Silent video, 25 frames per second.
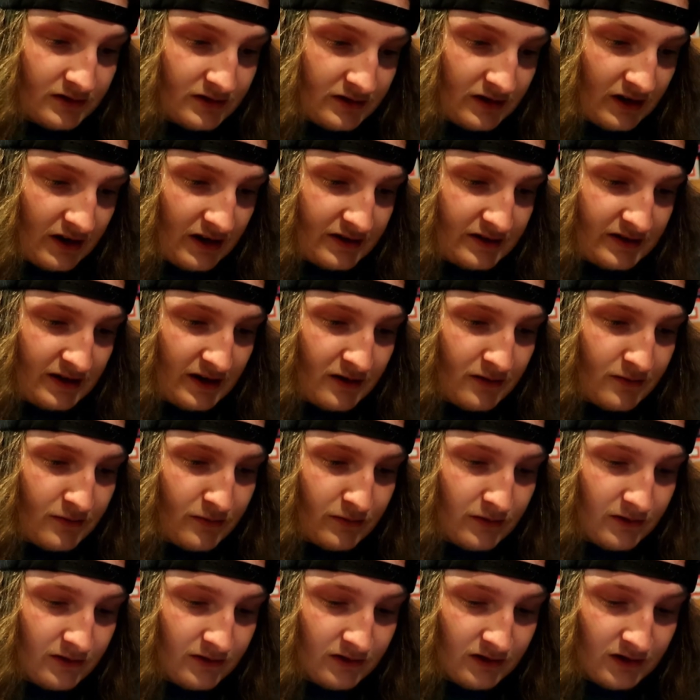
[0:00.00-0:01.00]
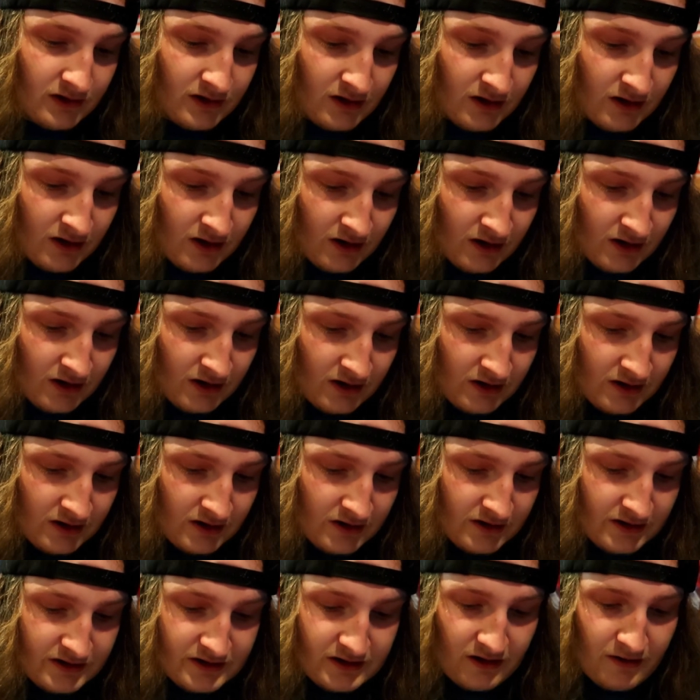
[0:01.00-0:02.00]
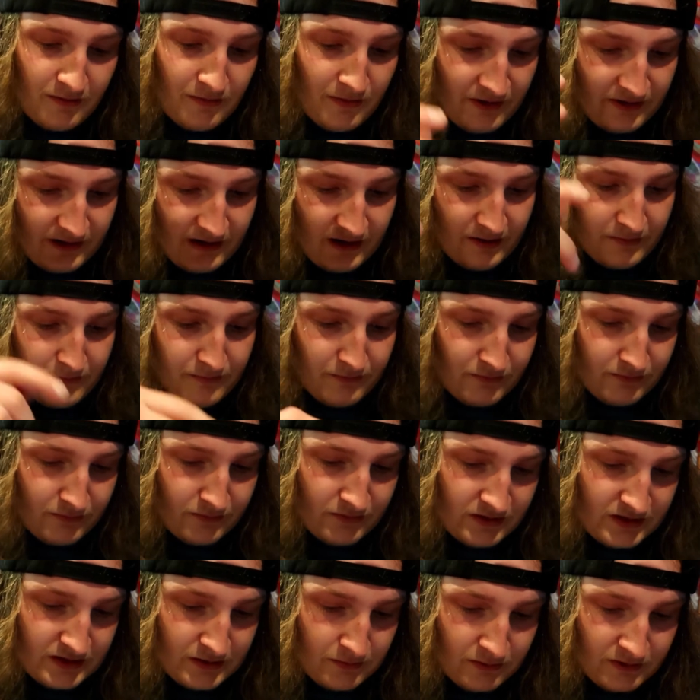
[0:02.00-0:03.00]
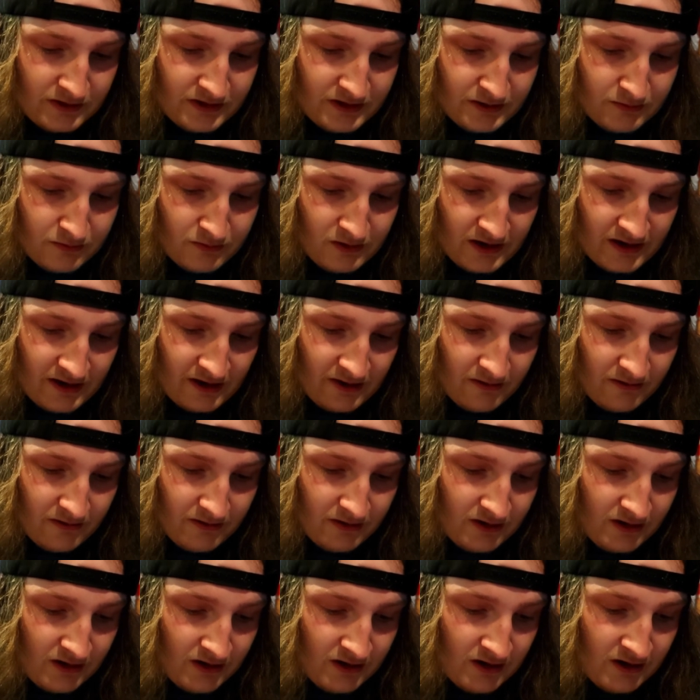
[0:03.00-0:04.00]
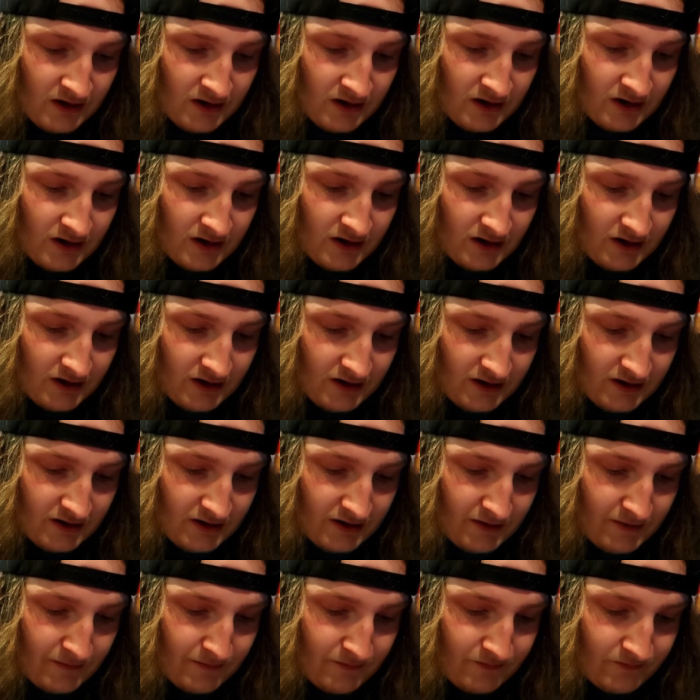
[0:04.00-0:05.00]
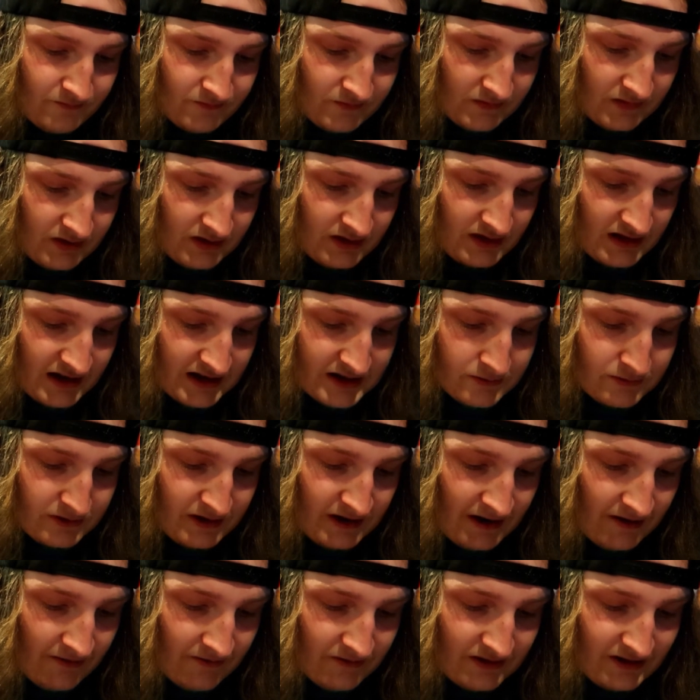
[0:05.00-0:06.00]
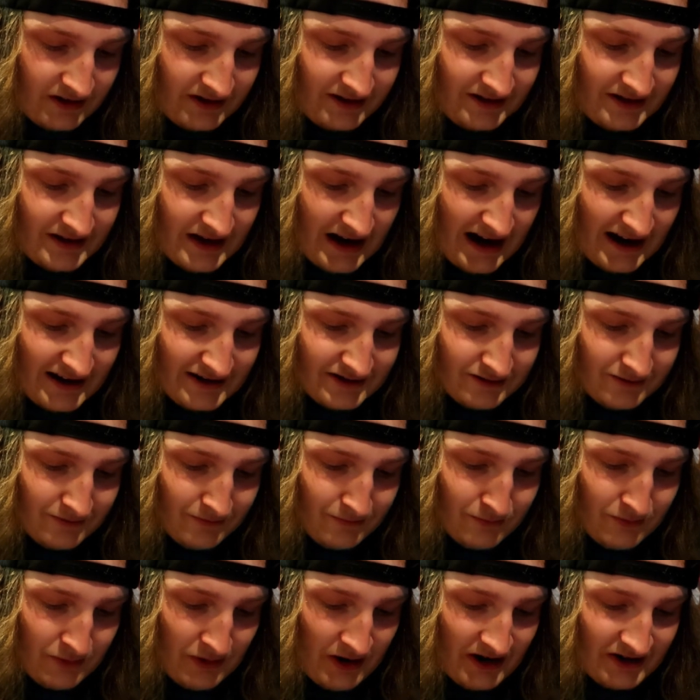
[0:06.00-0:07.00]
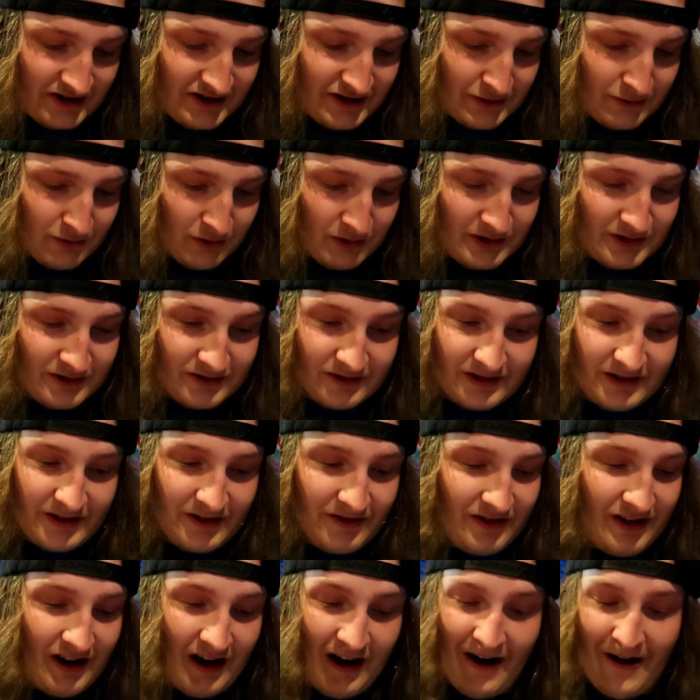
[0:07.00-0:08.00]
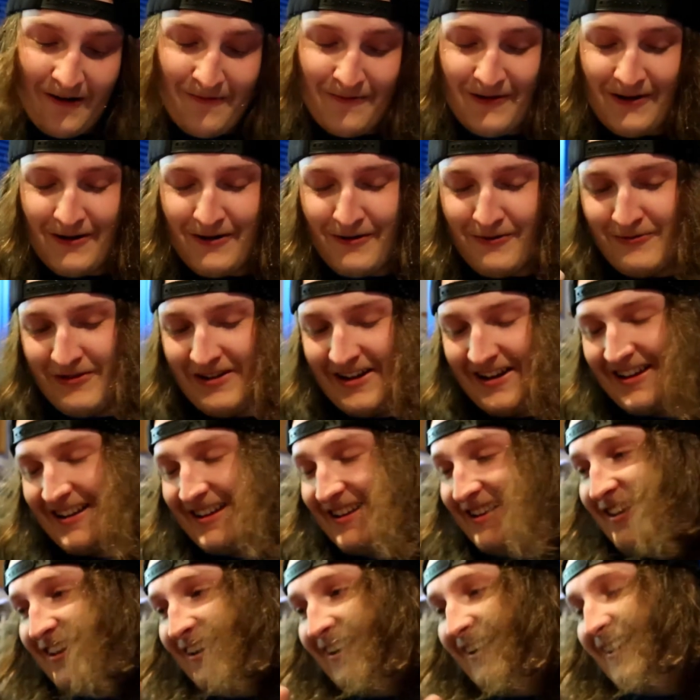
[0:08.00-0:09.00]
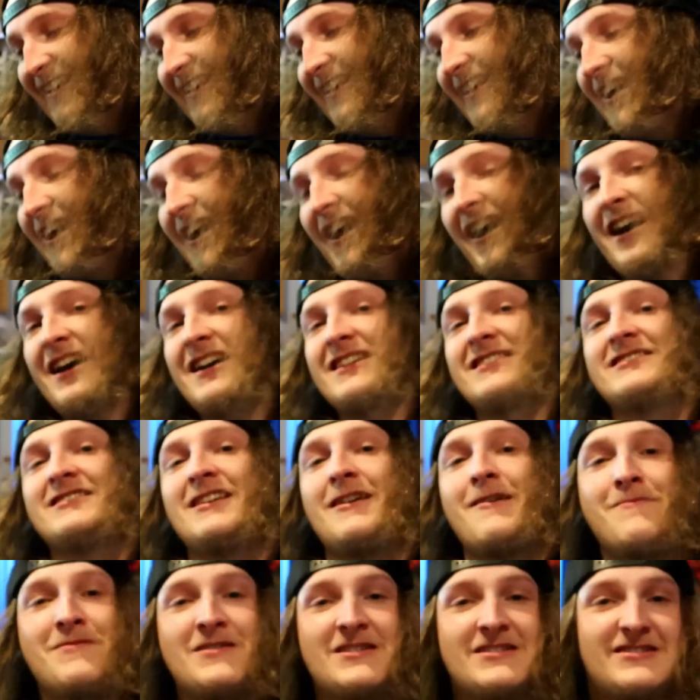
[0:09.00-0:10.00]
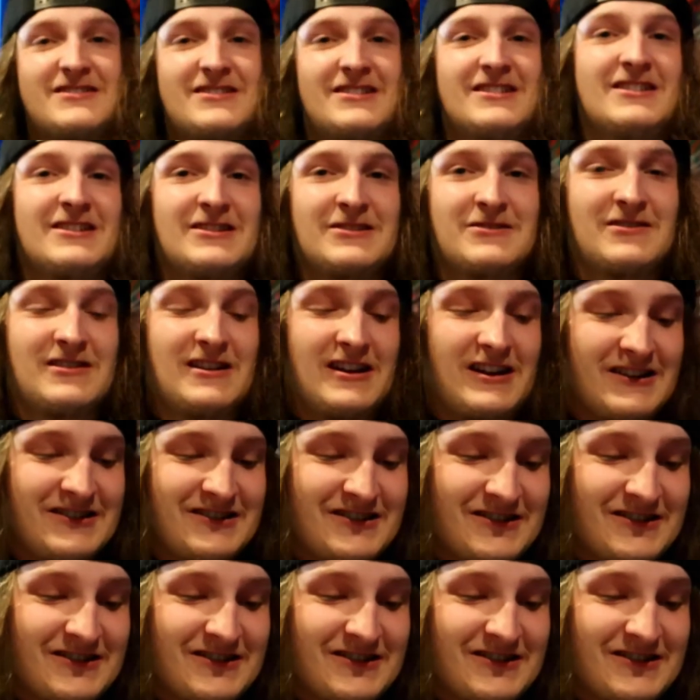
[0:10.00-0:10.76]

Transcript: Not terrible. Sorry about that. Someone just walked out. Um, next we have the Dazzle Mesh Short Sleeve Top. Oh my god. I saw pictures of this one on